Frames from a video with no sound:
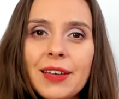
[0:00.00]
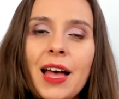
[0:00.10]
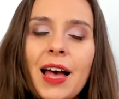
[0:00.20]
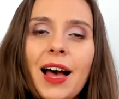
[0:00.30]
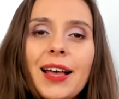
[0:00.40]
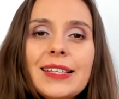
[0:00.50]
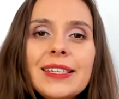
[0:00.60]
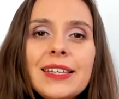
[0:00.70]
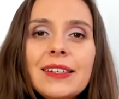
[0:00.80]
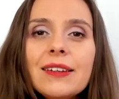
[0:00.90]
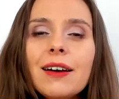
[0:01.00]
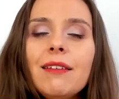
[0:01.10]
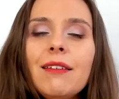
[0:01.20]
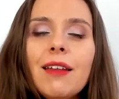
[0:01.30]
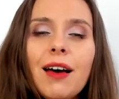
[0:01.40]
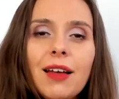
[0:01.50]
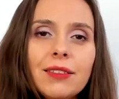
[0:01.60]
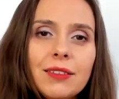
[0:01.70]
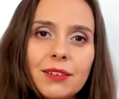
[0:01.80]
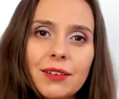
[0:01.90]
I've seen a lot
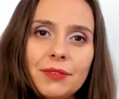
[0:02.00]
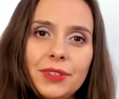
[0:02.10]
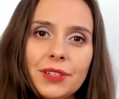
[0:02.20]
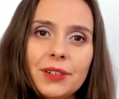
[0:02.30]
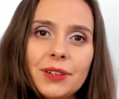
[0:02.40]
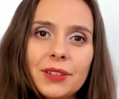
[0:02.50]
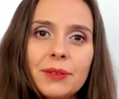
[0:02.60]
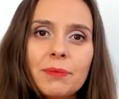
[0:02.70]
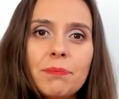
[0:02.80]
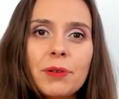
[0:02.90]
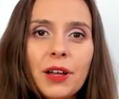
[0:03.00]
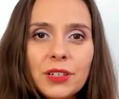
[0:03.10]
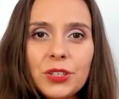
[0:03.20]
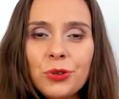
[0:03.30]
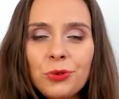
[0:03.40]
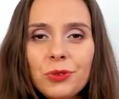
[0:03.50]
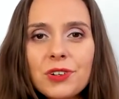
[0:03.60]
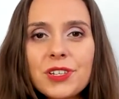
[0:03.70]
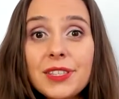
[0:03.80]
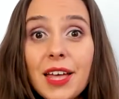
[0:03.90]
of the product owners
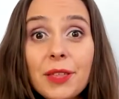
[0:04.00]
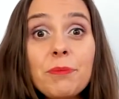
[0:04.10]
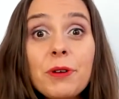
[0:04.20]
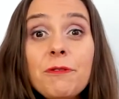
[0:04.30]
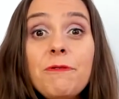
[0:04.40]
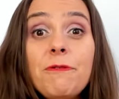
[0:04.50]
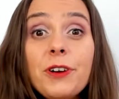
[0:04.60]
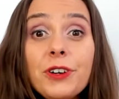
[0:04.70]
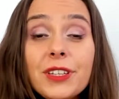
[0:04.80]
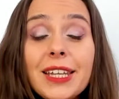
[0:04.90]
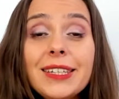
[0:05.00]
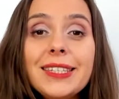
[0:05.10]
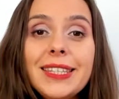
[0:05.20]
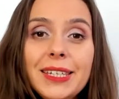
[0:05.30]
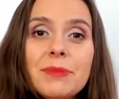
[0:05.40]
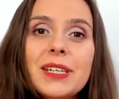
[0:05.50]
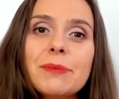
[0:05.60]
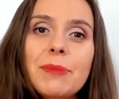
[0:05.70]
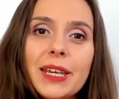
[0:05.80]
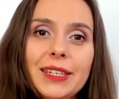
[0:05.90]
that prefer that the team is
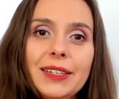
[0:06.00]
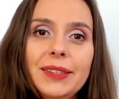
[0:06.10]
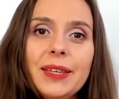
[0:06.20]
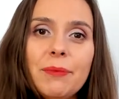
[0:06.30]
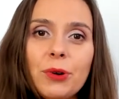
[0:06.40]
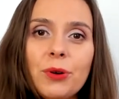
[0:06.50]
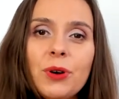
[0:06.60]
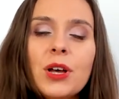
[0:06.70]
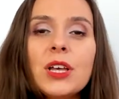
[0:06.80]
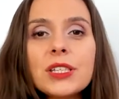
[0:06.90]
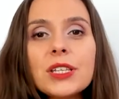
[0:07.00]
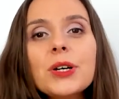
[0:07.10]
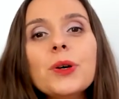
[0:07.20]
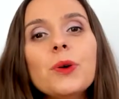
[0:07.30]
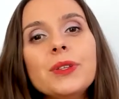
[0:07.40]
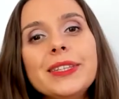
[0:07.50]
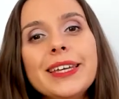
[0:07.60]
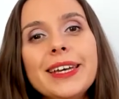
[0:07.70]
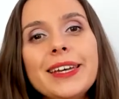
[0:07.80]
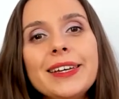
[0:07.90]
making the demo, so
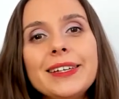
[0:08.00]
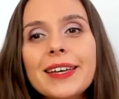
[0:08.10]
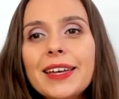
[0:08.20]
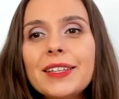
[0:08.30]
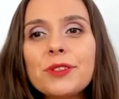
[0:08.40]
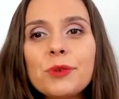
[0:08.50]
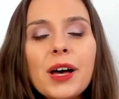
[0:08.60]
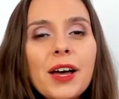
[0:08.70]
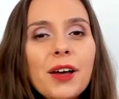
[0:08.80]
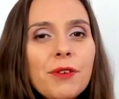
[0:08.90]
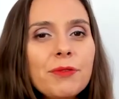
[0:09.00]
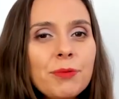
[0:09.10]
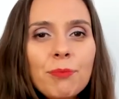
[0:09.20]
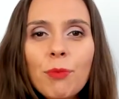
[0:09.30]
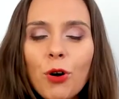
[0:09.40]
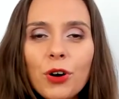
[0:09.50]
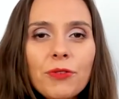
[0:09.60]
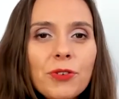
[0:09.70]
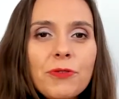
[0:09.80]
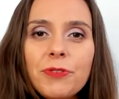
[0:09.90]
they get to have more of a
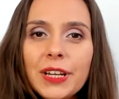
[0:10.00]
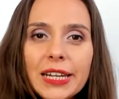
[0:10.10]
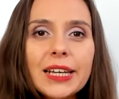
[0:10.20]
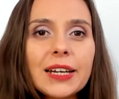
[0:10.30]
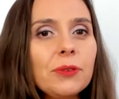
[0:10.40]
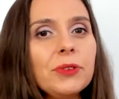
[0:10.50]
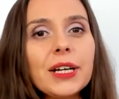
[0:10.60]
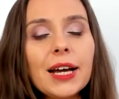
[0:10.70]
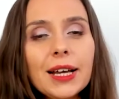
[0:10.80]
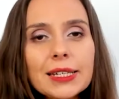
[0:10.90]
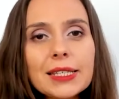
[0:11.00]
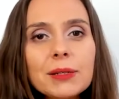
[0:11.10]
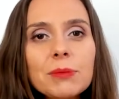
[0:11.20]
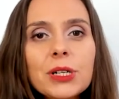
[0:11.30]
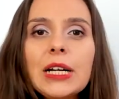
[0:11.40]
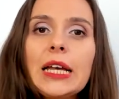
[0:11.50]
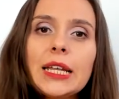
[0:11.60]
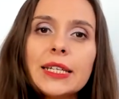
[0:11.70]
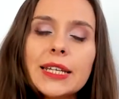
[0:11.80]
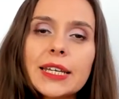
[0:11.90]
feeling of the customer, they
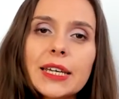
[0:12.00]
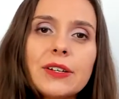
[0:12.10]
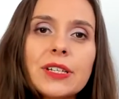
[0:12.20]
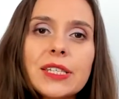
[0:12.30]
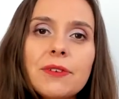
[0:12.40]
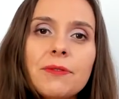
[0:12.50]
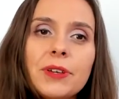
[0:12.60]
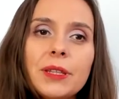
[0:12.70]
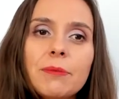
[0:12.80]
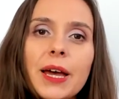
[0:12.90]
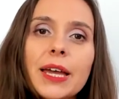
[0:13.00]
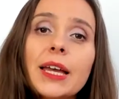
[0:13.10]
can receive feedback,